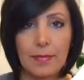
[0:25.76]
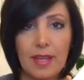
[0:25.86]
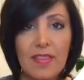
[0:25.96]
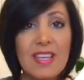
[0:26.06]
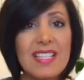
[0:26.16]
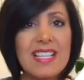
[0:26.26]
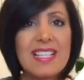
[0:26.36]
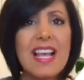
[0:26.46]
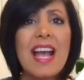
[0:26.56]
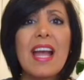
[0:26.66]
This is
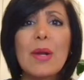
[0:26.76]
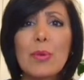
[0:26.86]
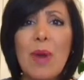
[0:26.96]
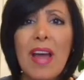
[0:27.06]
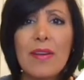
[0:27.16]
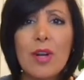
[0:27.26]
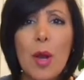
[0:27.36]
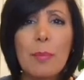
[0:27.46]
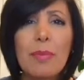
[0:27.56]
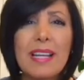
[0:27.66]
a rather
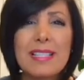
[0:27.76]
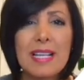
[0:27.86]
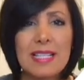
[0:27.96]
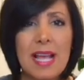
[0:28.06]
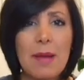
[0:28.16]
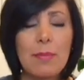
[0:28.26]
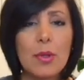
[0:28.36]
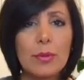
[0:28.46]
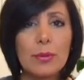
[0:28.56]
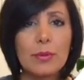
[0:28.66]
complex
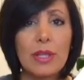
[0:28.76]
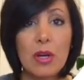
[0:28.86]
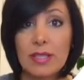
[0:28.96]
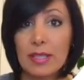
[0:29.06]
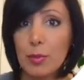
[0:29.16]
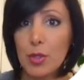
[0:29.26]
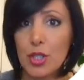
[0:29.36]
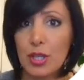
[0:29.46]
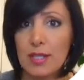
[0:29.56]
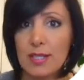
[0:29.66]
example regarding push
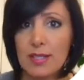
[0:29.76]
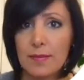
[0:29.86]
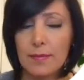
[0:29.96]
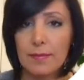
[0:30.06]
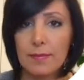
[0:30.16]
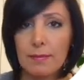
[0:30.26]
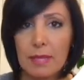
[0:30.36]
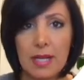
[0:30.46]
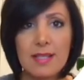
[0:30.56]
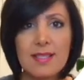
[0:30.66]
laws,
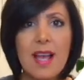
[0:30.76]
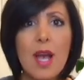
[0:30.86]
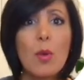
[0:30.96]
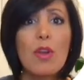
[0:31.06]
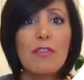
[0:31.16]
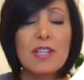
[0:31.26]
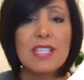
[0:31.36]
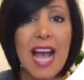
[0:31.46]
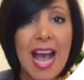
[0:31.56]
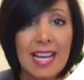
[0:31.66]
because we first
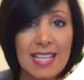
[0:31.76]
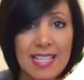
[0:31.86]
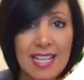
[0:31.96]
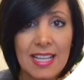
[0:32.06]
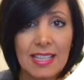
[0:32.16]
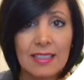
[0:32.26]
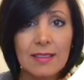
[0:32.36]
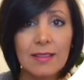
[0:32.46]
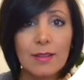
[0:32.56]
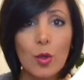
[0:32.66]
add a select
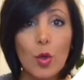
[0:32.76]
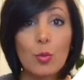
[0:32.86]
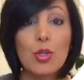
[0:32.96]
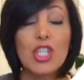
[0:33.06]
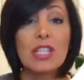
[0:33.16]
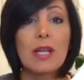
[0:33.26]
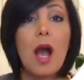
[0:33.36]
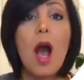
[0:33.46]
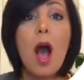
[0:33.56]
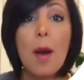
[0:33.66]
or push it
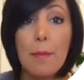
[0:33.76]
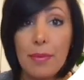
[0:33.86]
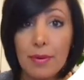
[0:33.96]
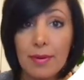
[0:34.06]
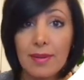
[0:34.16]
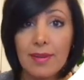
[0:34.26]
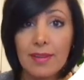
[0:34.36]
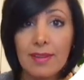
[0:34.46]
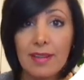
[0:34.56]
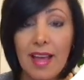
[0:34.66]
up
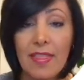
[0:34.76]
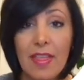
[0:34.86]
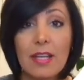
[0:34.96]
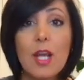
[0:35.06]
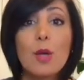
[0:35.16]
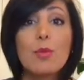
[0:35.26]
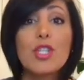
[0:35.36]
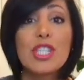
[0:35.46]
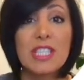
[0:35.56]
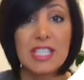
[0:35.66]
and then
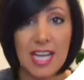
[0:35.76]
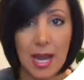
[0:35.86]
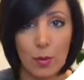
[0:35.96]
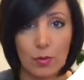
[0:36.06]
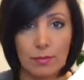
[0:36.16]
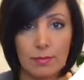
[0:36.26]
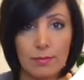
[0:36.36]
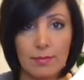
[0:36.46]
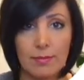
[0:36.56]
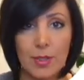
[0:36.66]
push it down
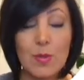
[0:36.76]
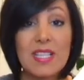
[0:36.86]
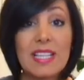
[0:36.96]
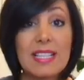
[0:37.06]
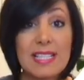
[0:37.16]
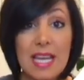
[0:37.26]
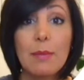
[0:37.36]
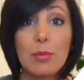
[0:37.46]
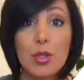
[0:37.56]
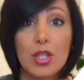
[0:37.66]
using the same
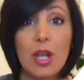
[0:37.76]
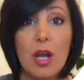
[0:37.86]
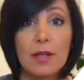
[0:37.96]
push law.